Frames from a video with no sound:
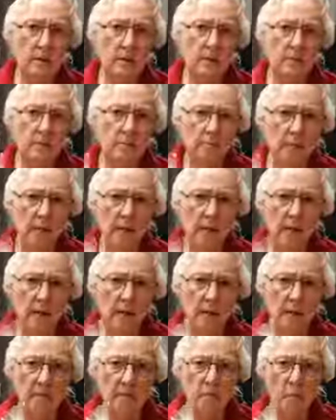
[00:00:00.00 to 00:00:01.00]
It's made
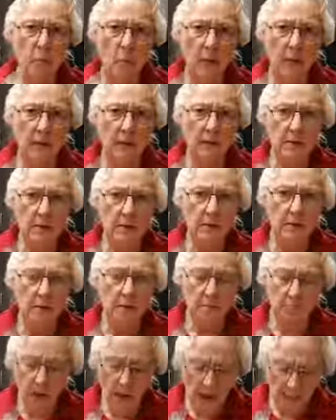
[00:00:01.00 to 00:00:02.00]
out of white
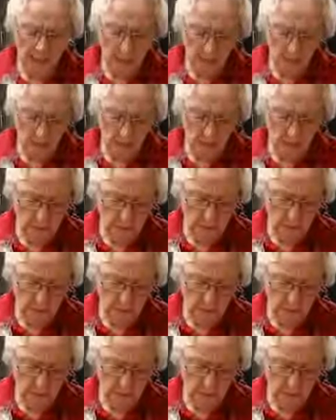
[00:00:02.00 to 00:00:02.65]
popcorn,